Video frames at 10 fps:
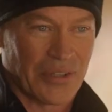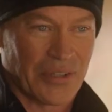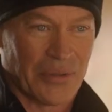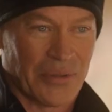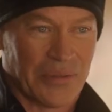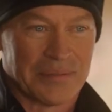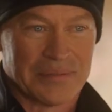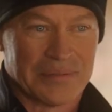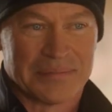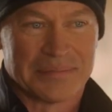that, you know,
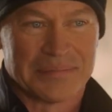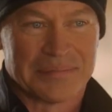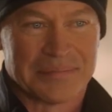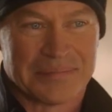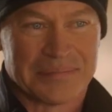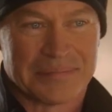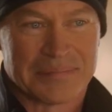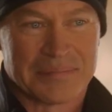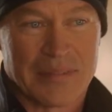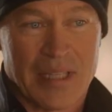when he was wearing,
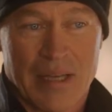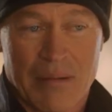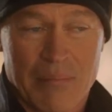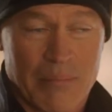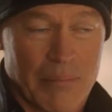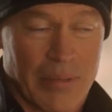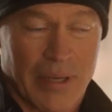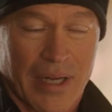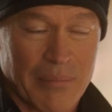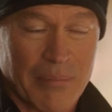or Barry was wearing
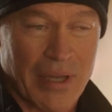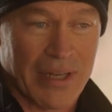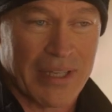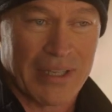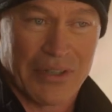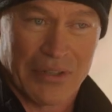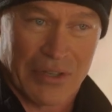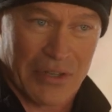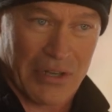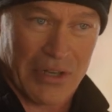it, should I say, the portal was